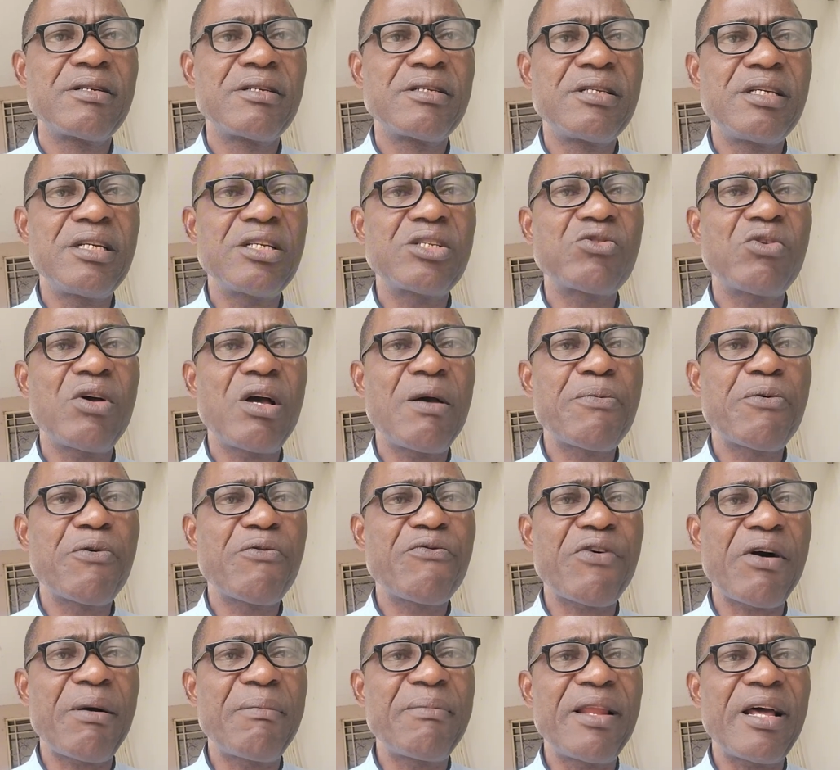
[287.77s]
This will help
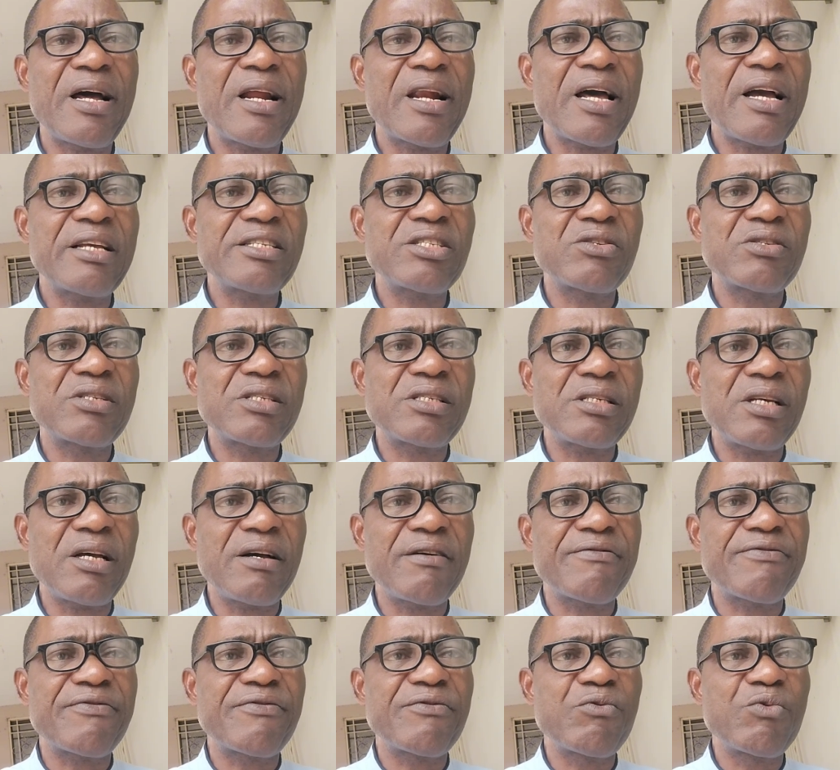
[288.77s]
you familiarize
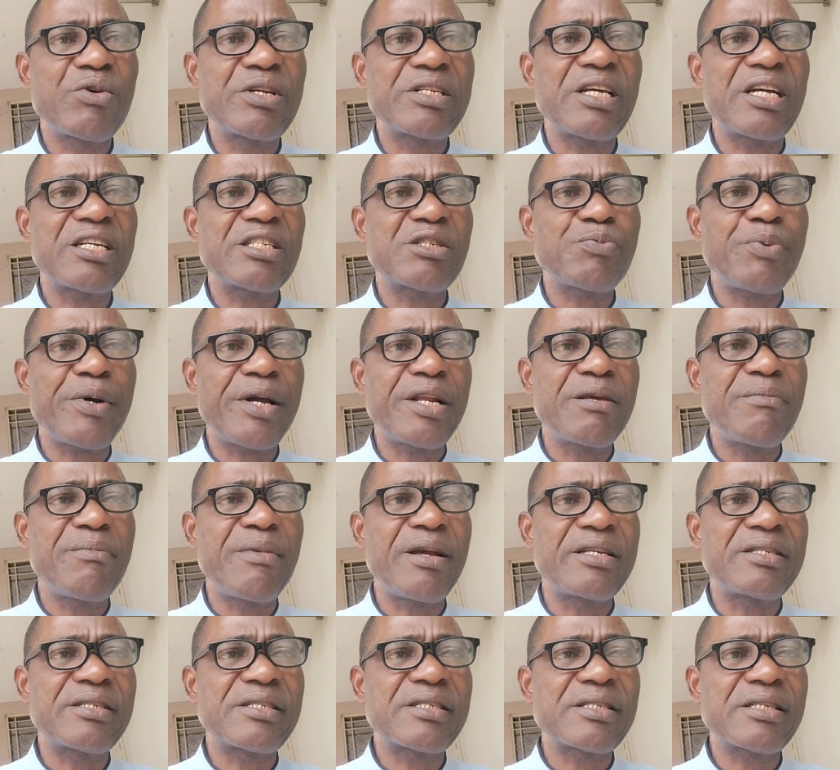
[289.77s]
yourself with
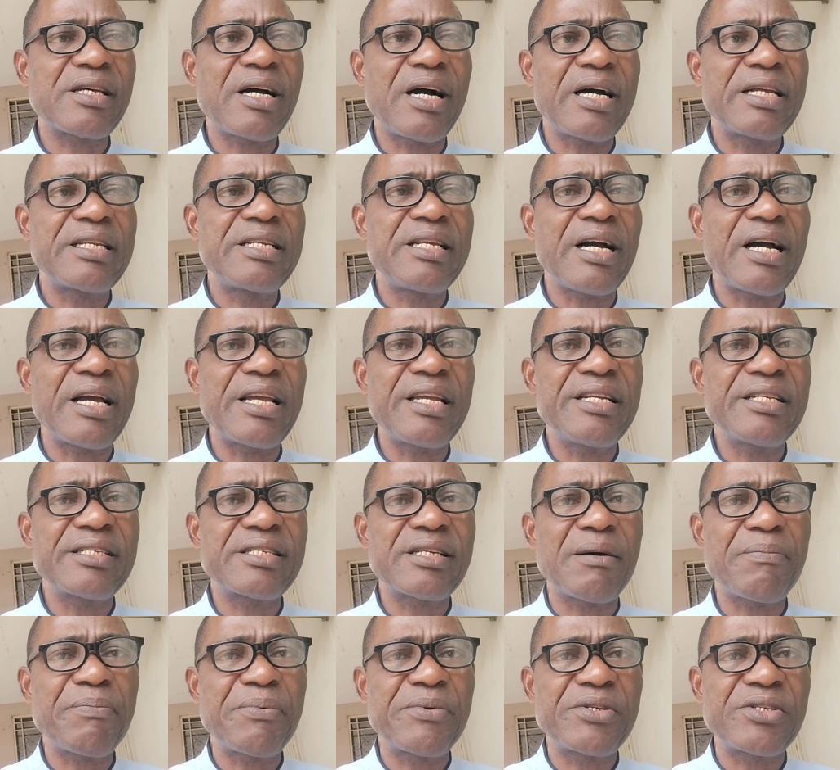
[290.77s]
experiments and their
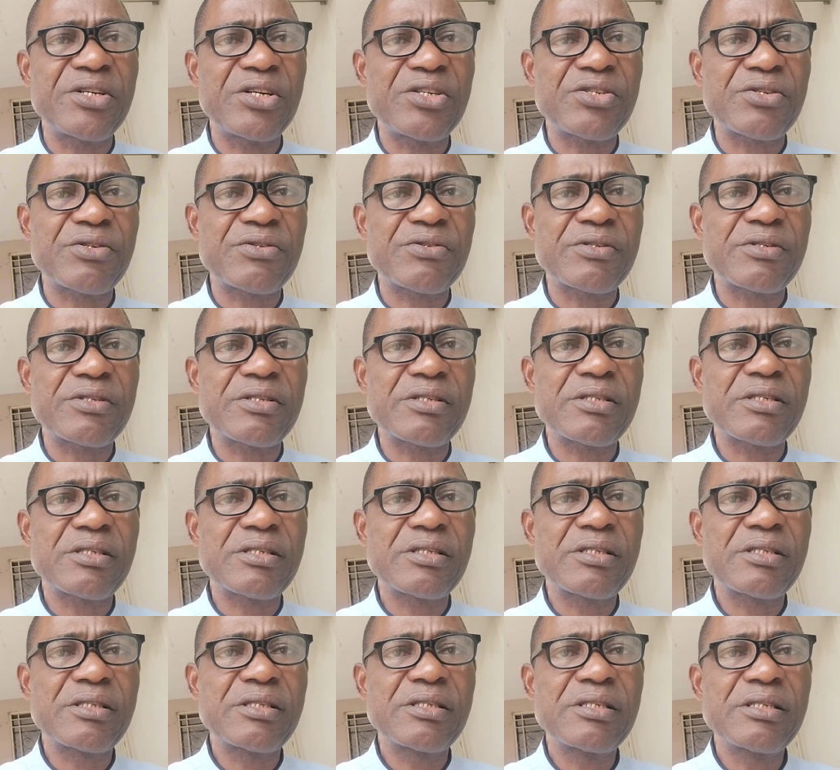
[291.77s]
interpretations.
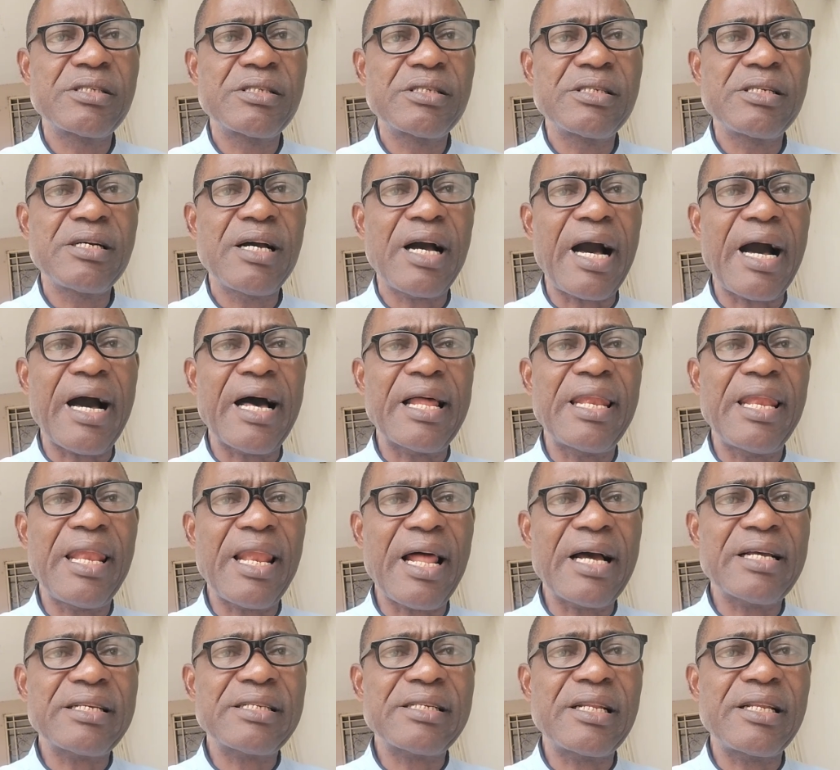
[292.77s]
And
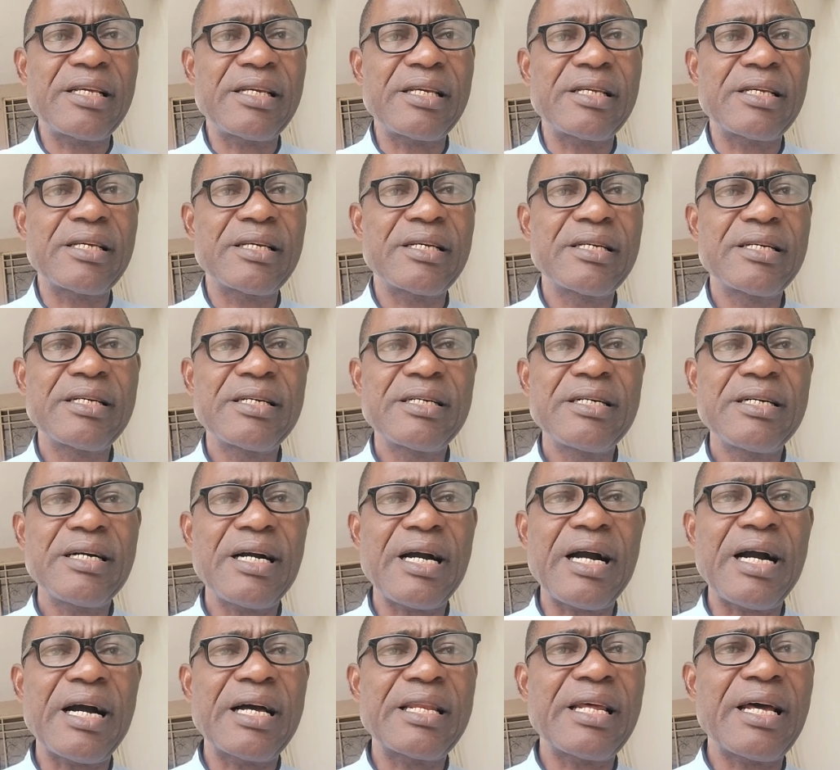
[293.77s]
lastly,
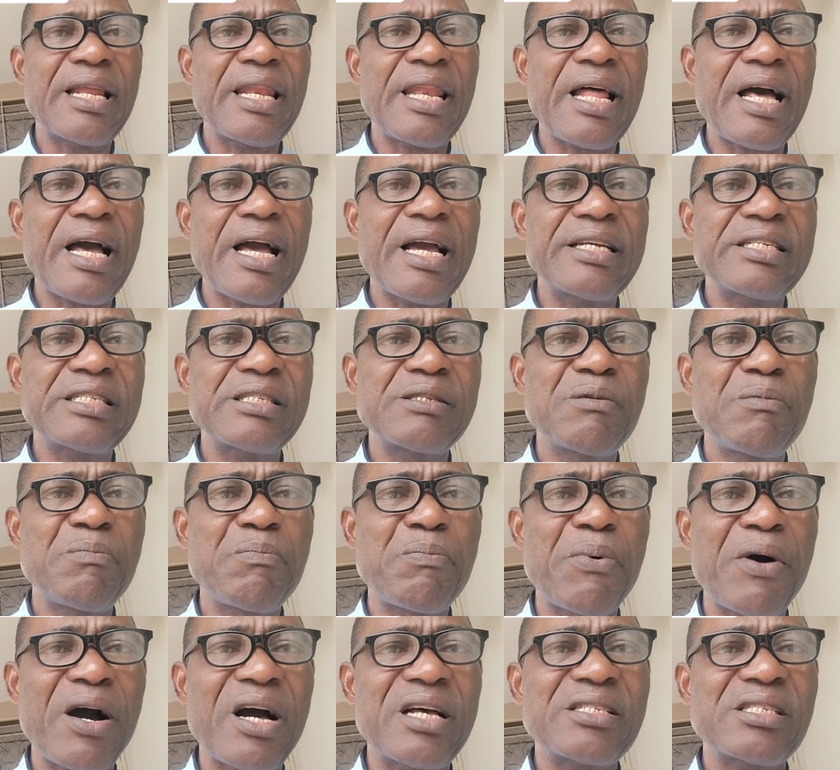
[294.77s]
analyze
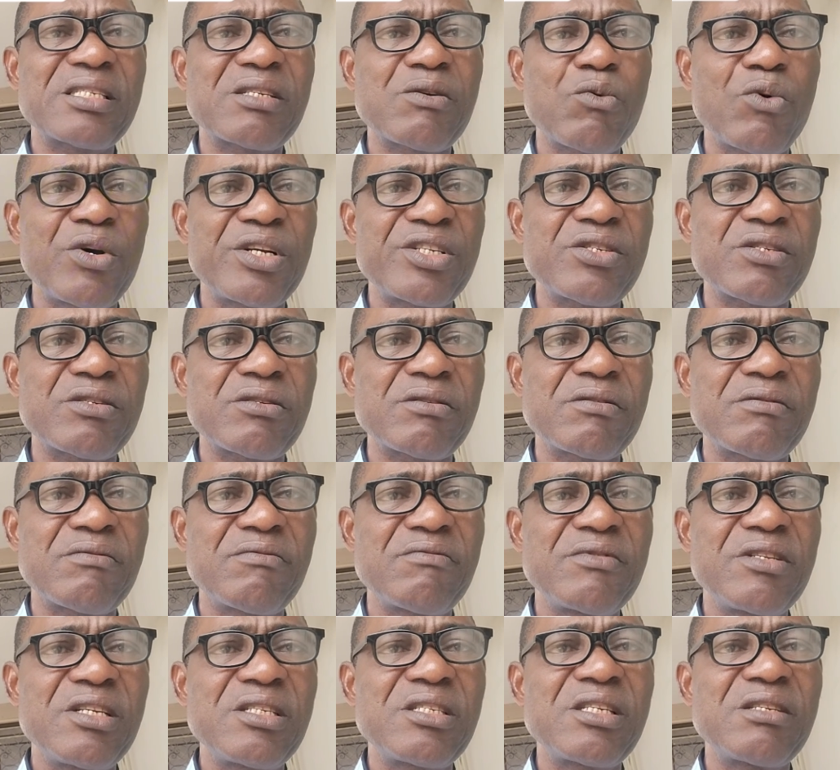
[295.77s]
past questions.
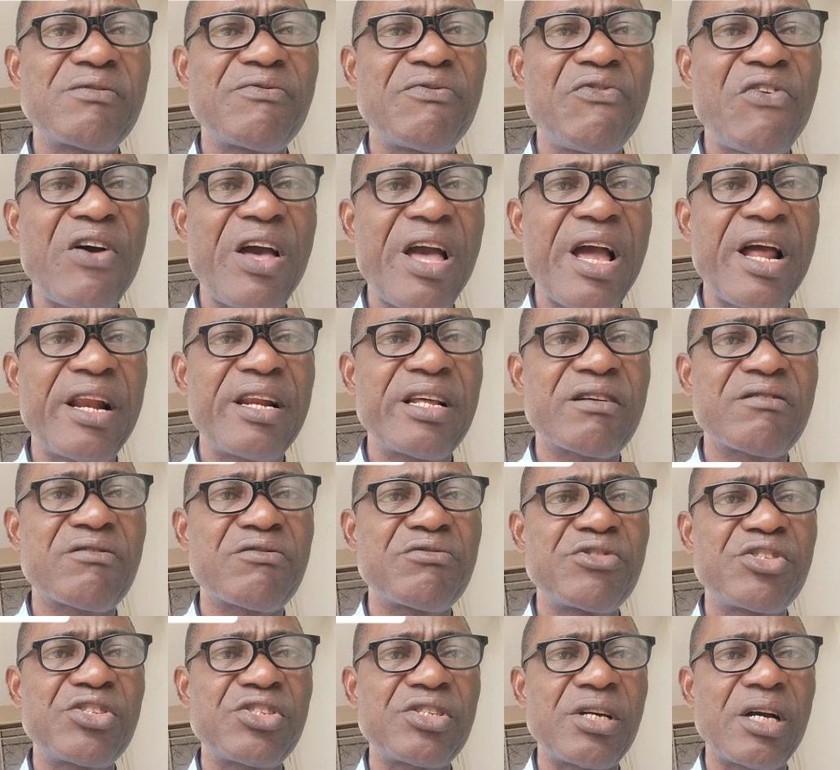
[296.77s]
This is very
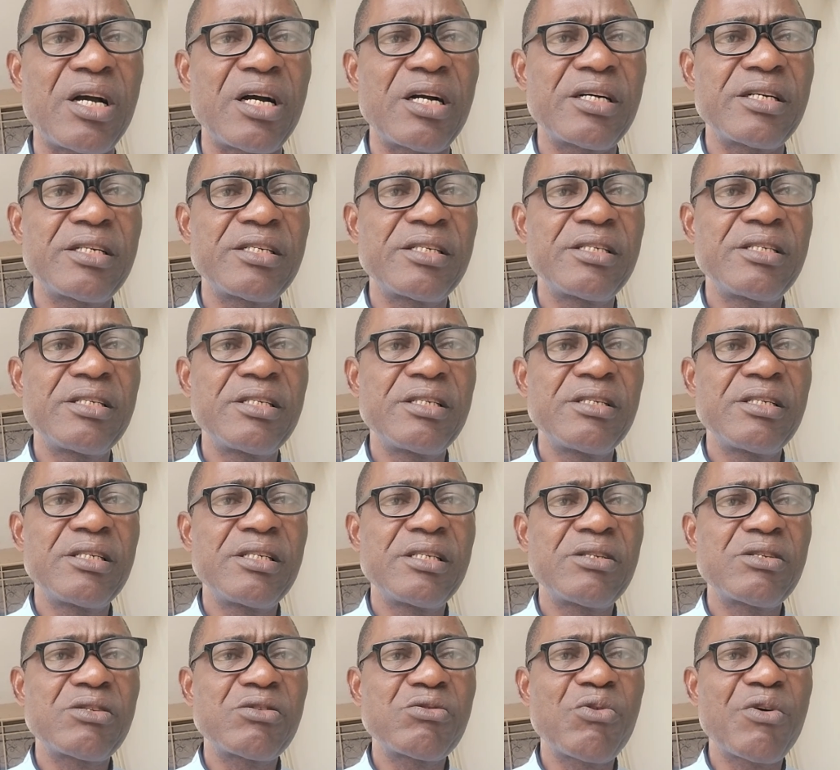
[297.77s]
crucial
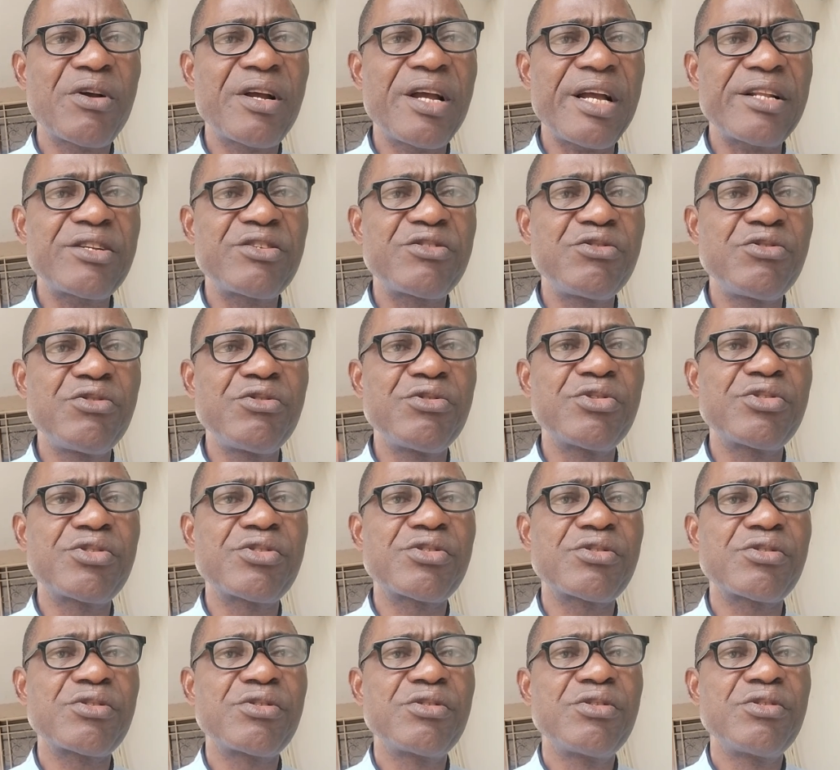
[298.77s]
to get
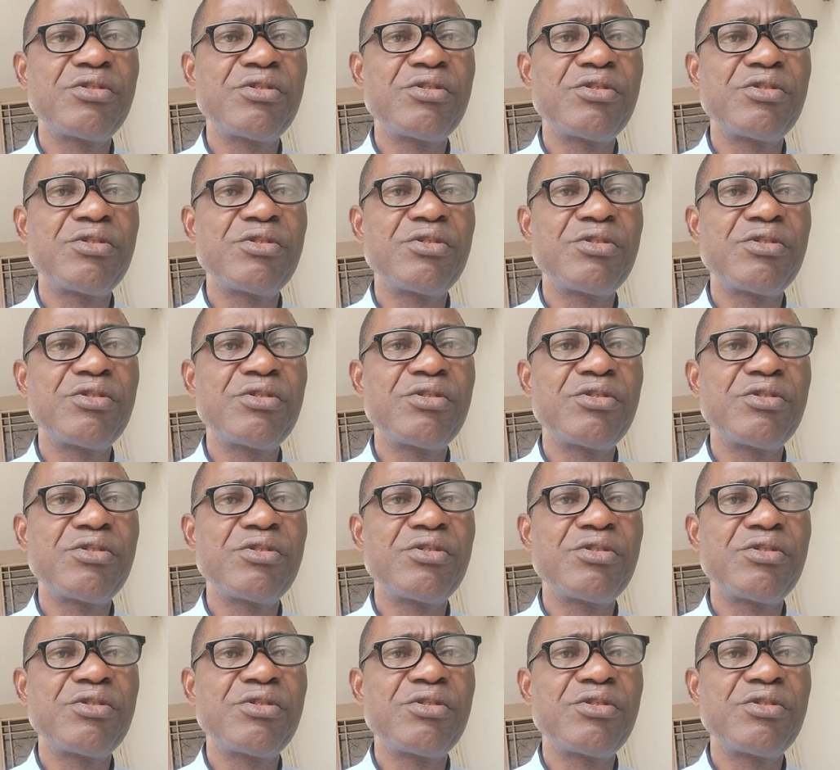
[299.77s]
used